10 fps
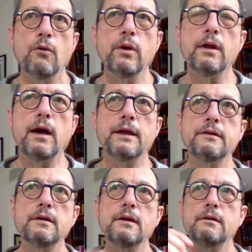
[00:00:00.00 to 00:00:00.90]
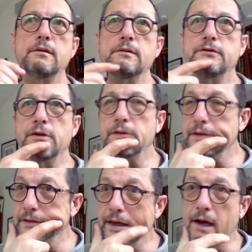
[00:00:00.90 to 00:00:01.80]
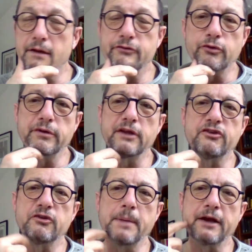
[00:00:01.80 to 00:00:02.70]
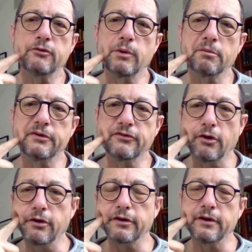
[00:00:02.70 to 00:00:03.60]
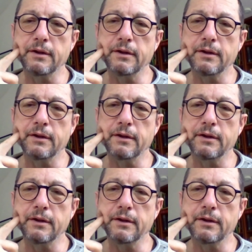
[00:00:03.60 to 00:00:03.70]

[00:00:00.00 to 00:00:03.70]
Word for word: Well, I do, yeah, it sort of gets us back to where we started.